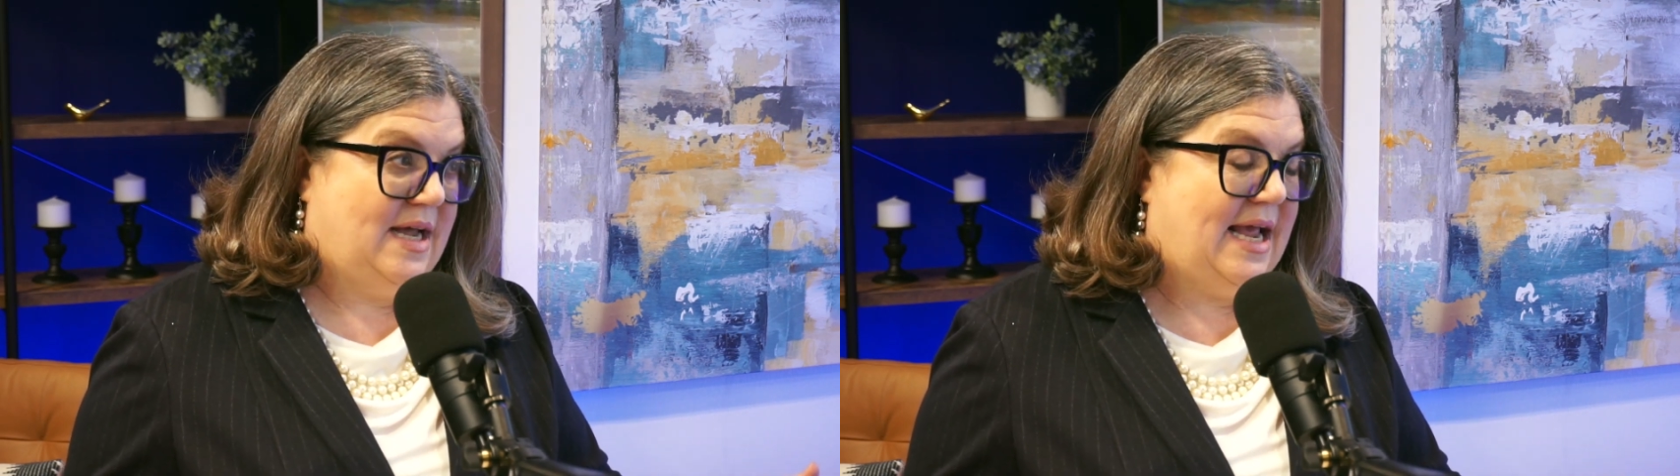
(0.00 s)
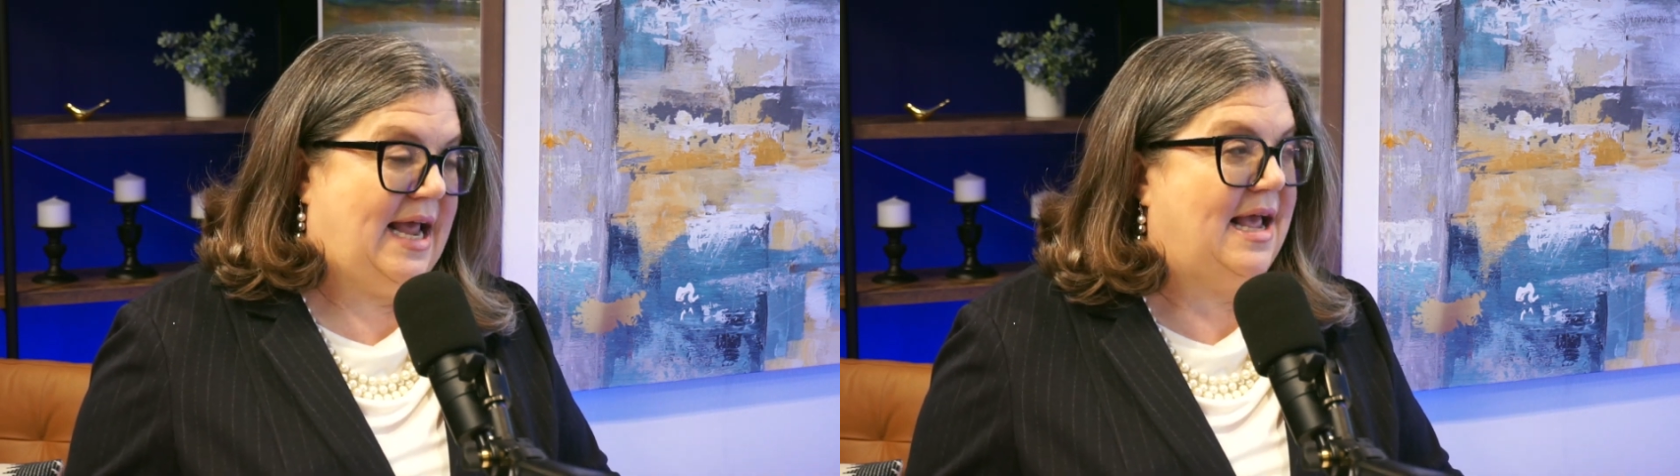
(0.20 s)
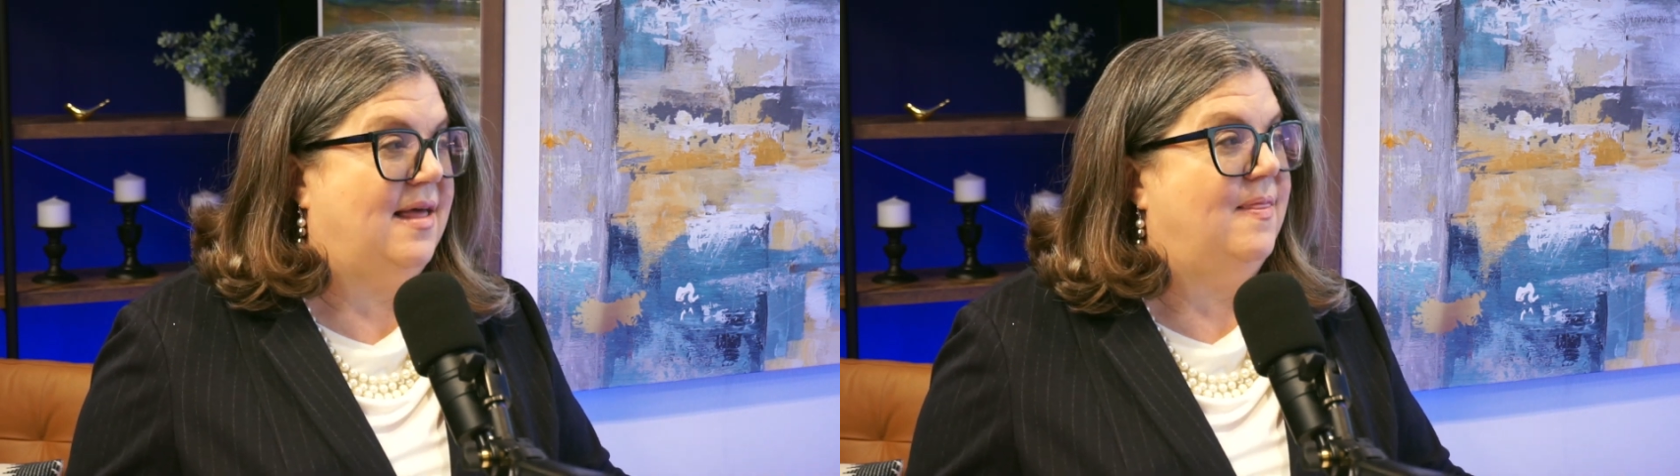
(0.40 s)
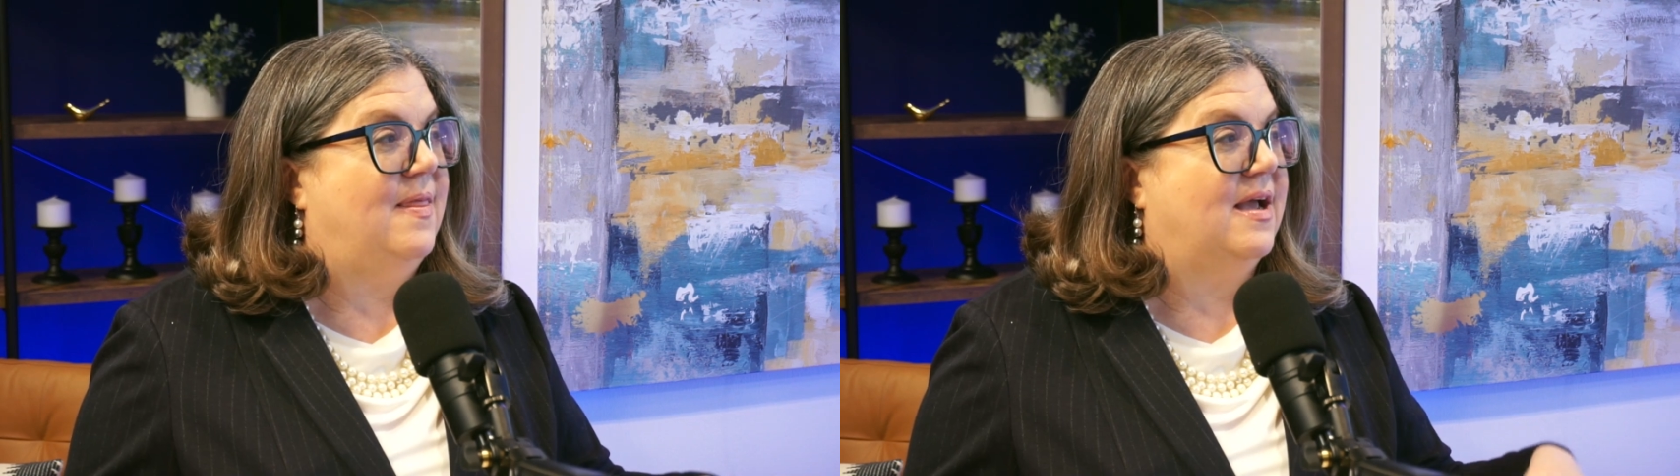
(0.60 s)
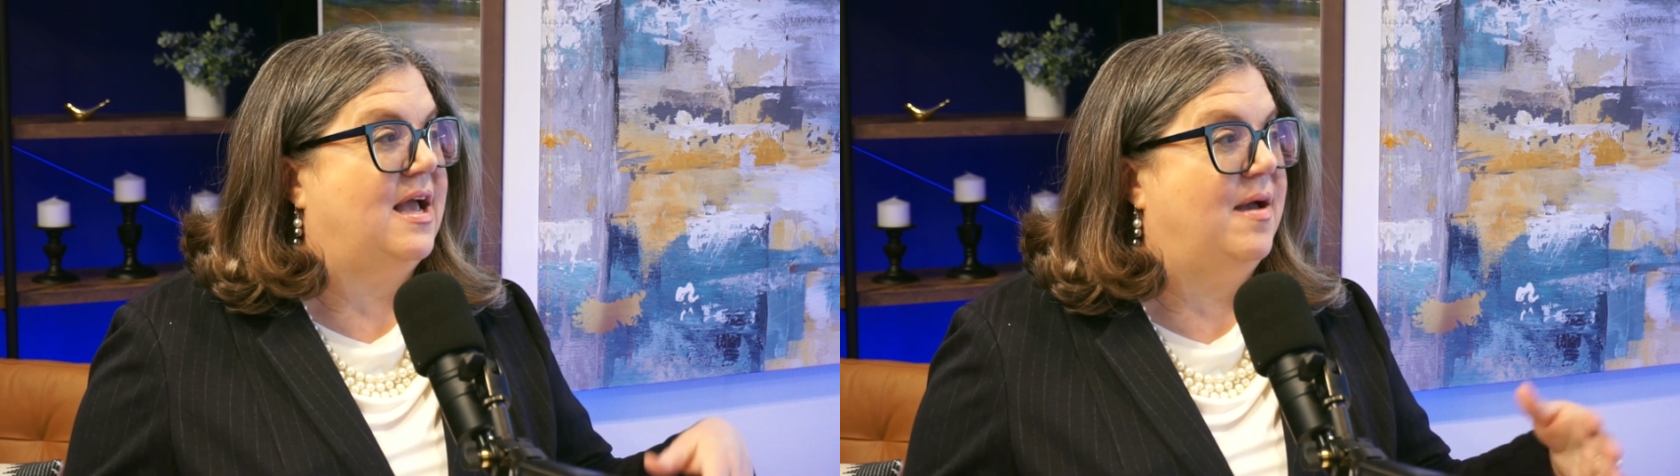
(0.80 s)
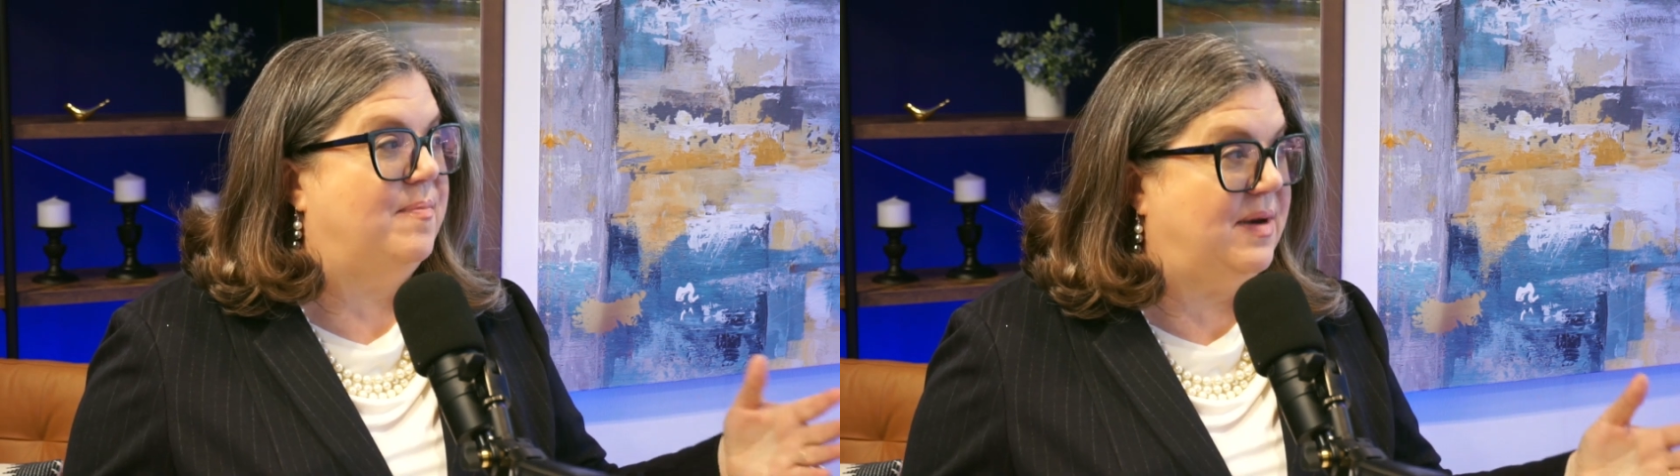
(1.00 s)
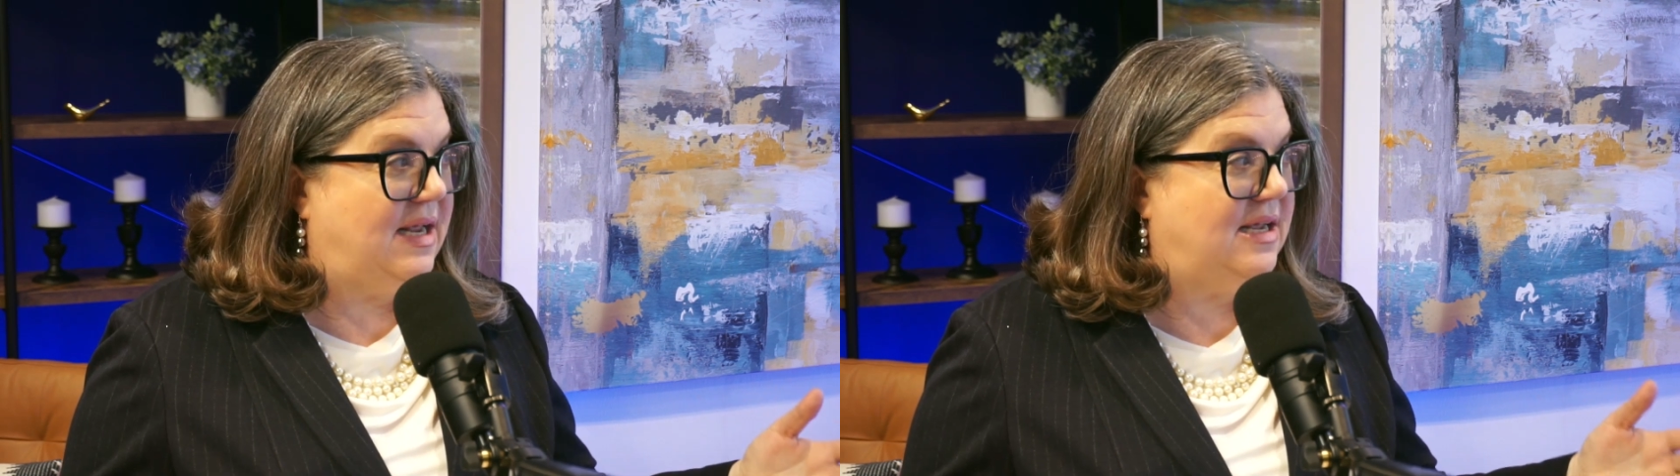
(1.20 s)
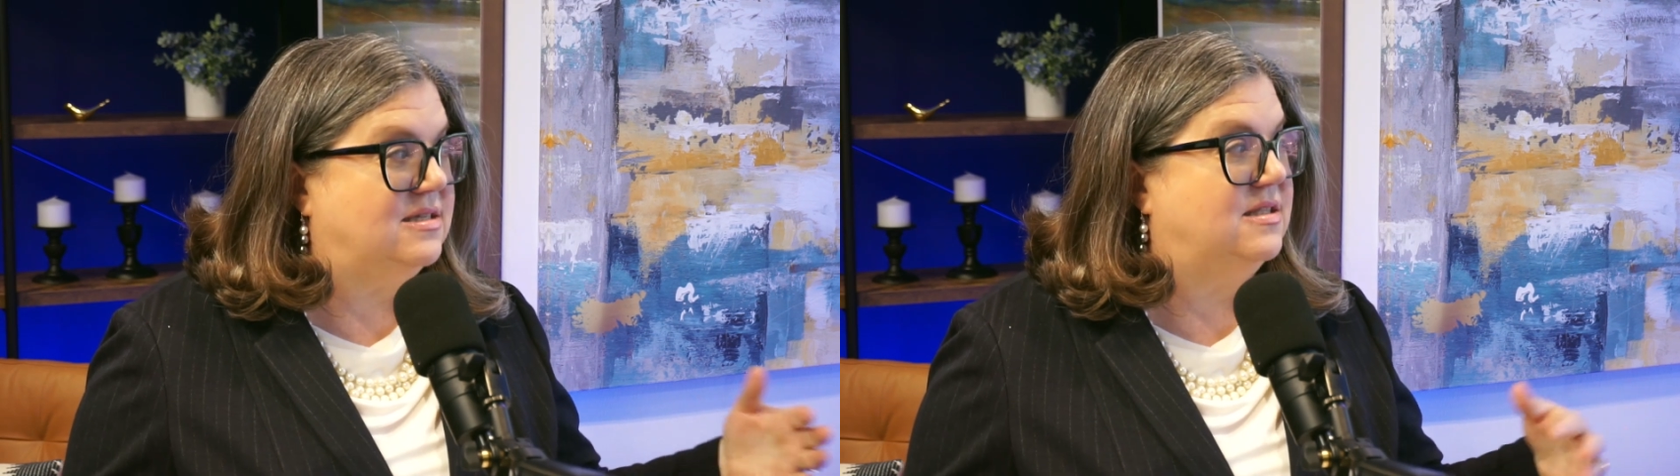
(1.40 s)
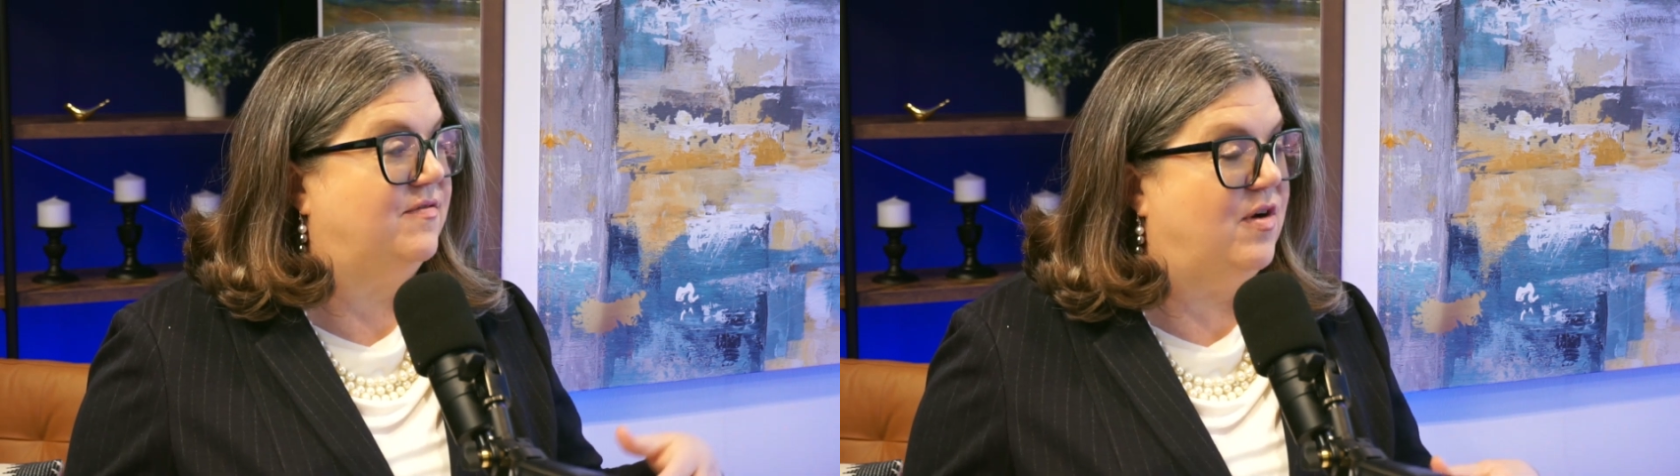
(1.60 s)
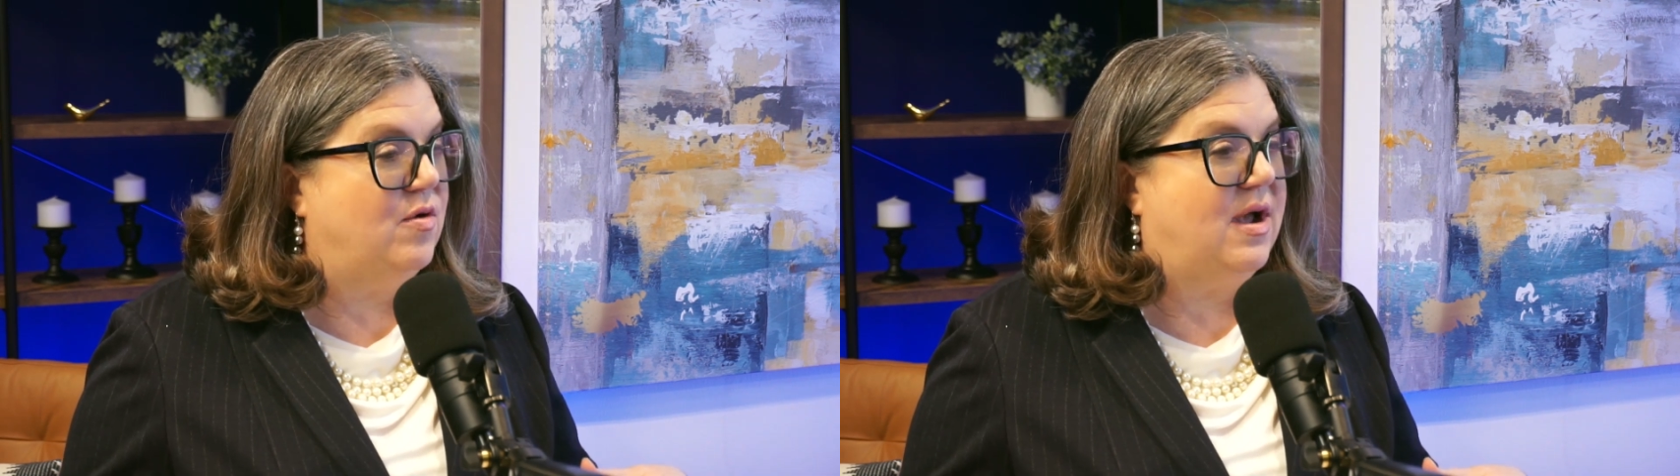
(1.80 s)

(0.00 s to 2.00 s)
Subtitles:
and the phone